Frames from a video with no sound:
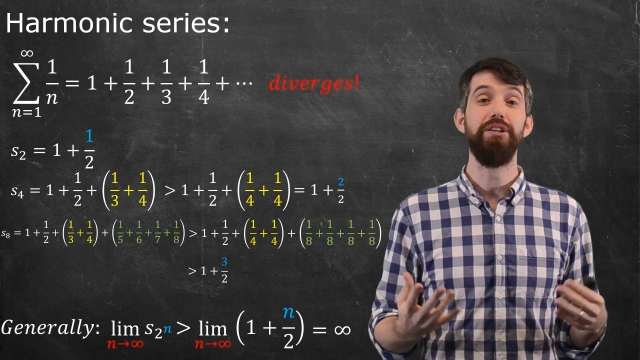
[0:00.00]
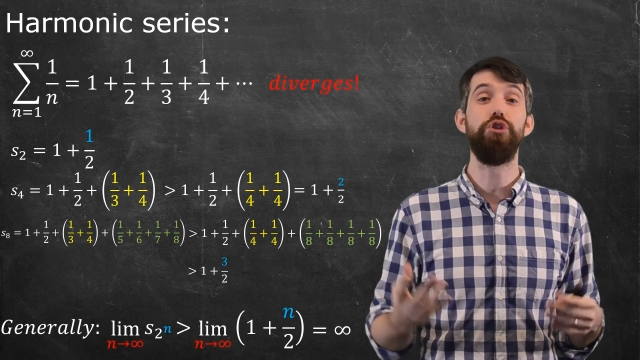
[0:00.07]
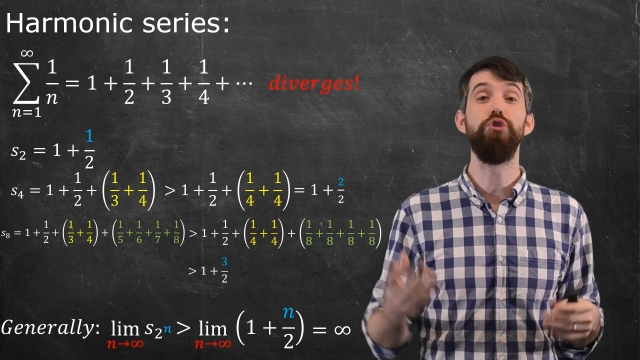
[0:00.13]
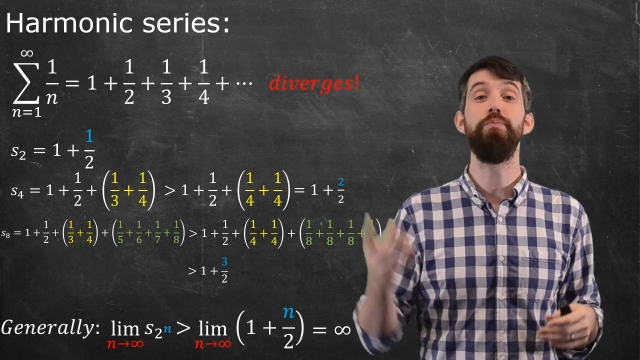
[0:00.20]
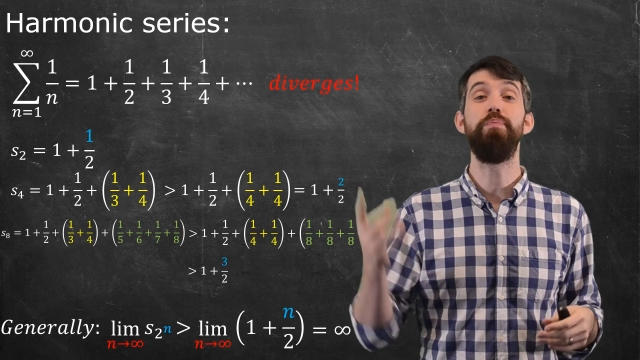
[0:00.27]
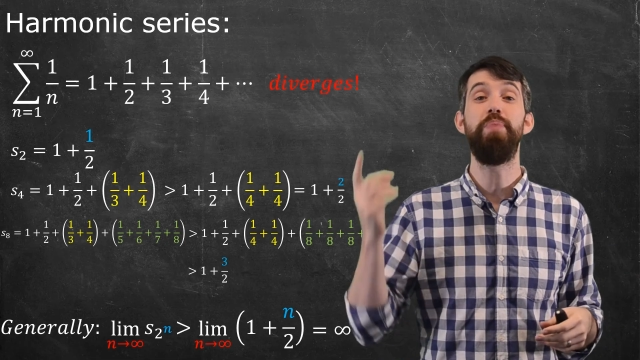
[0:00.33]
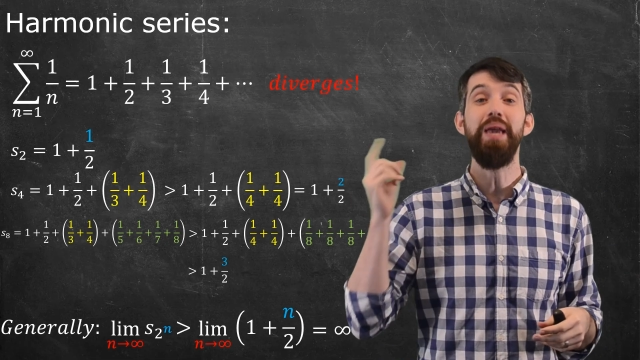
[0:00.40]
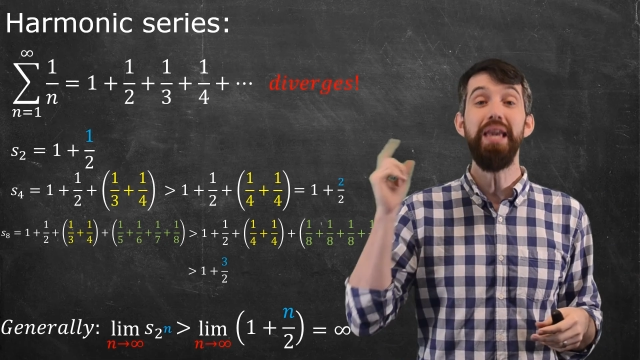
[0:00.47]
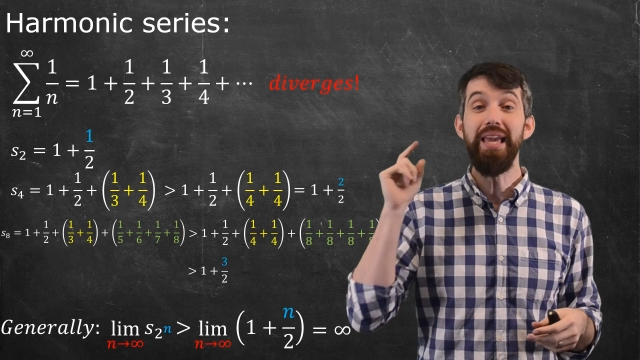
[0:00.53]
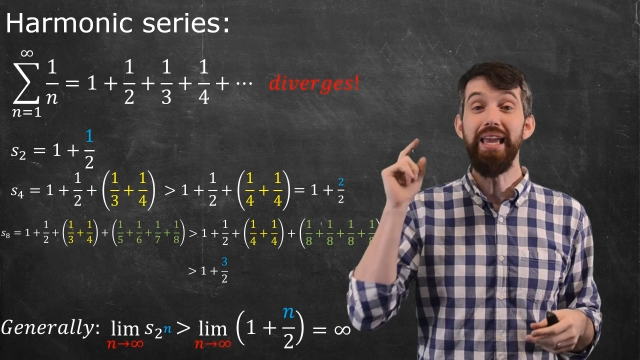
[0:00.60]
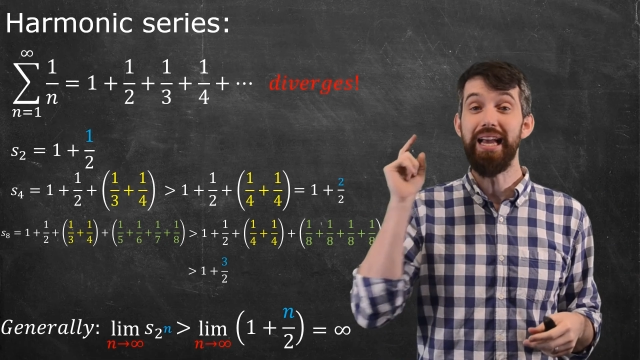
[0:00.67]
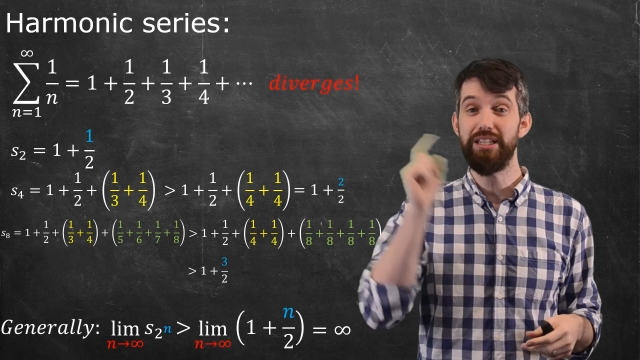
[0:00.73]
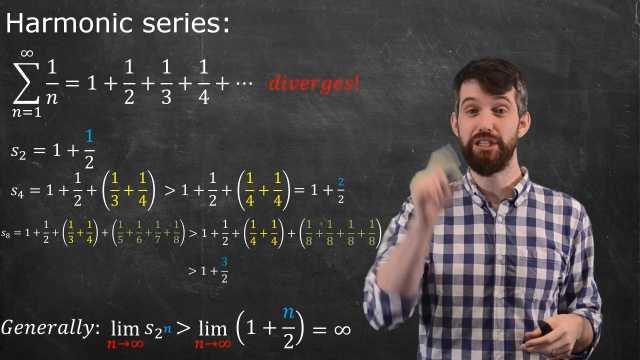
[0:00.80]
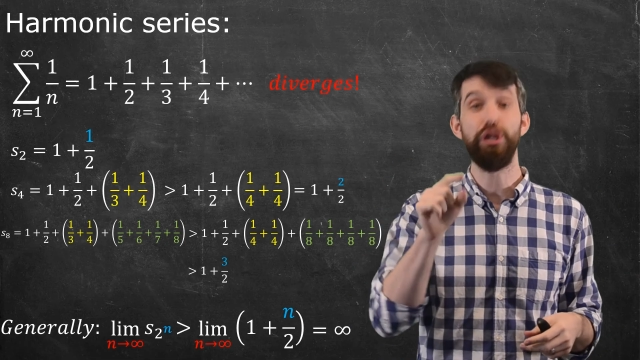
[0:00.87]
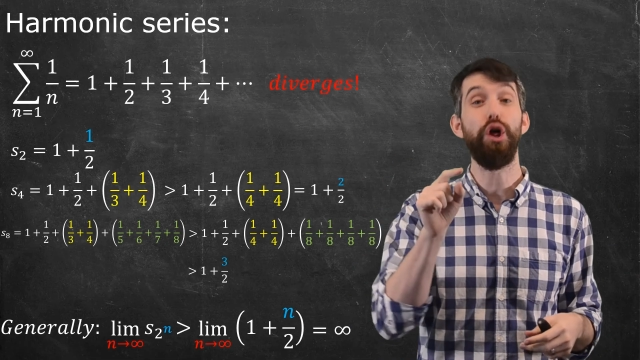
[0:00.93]
to be
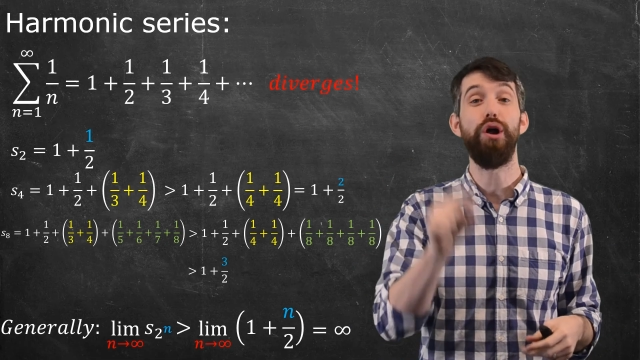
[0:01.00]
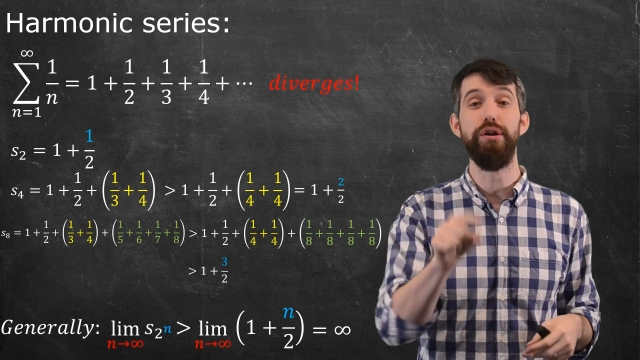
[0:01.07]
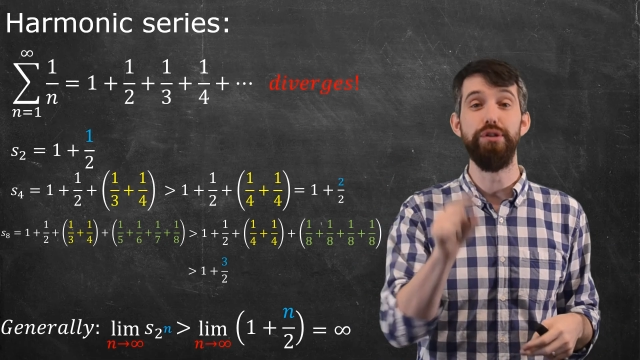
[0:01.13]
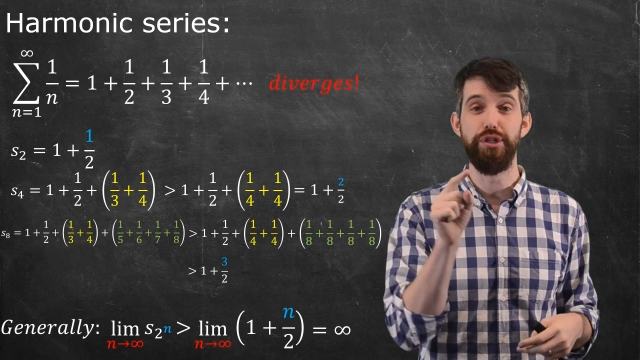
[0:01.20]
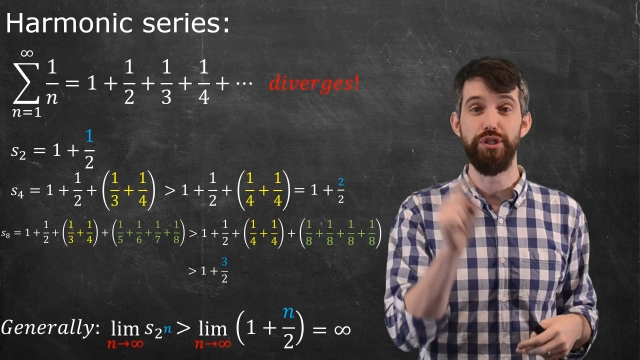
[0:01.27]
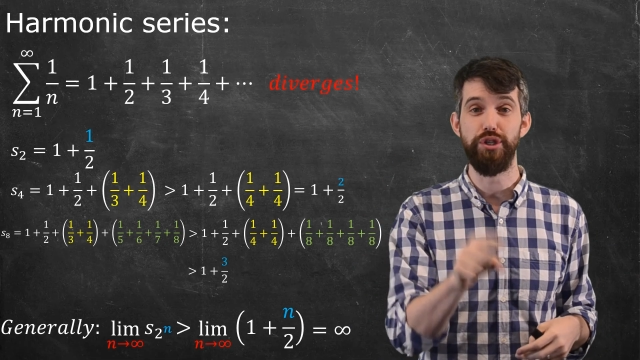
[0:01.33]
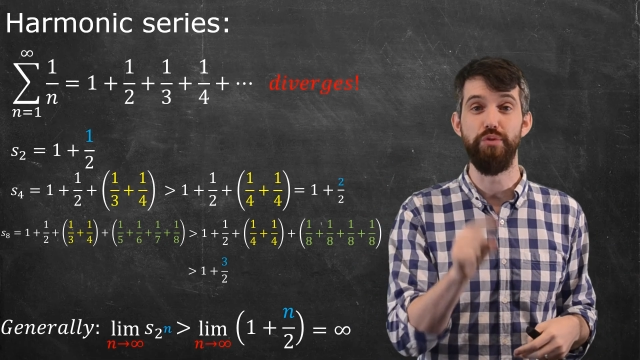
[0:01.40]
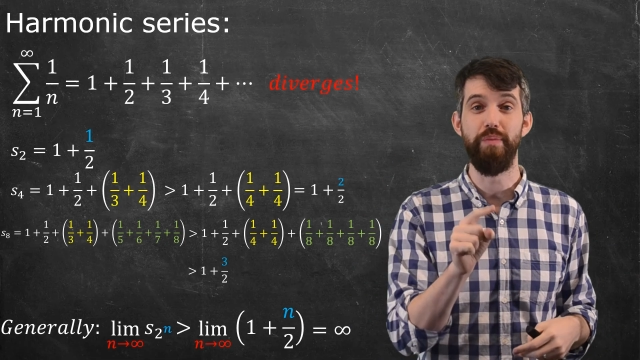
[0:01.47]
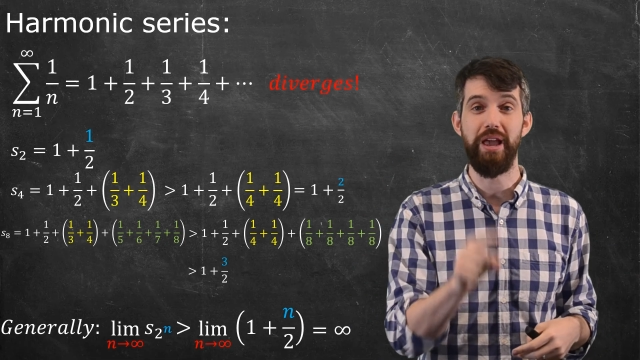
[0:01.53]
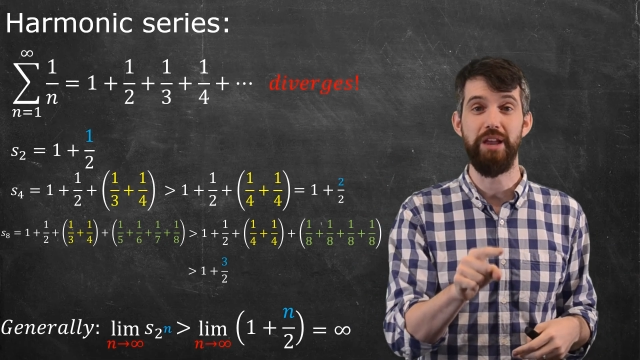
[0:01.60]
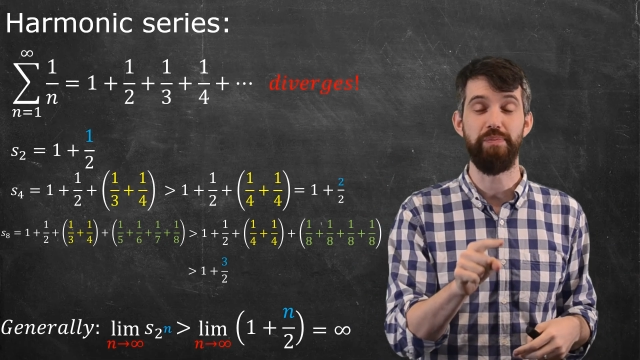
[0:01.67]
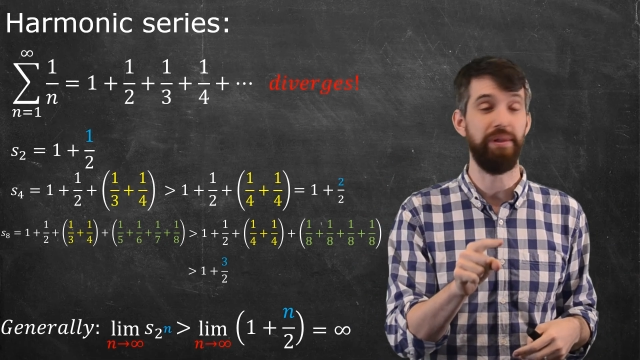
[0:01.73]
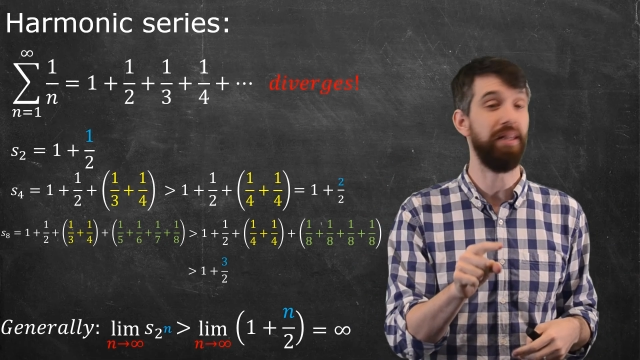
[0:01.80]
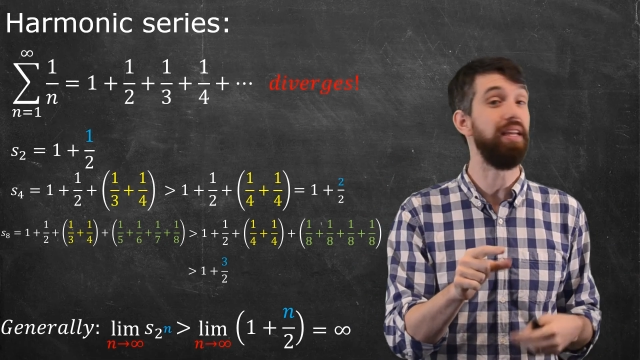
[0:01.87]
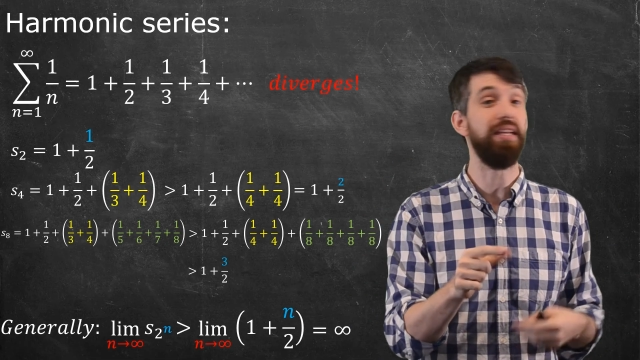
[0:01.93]
as large as you may
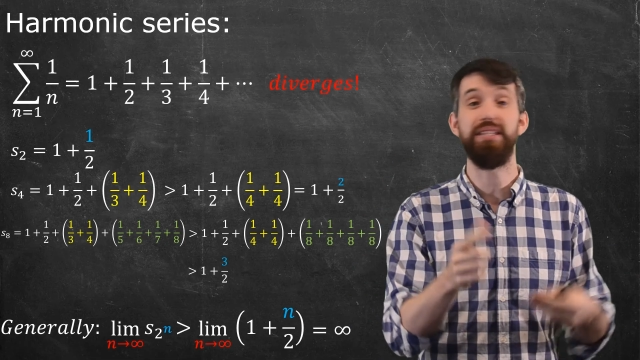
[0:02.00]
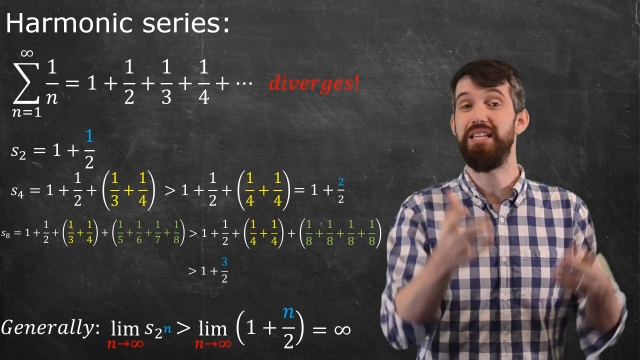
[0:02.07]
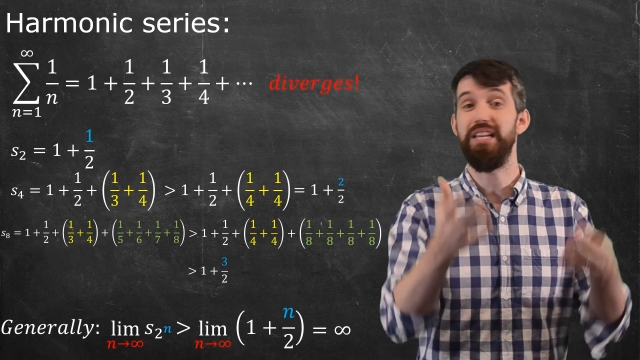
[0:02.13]
please,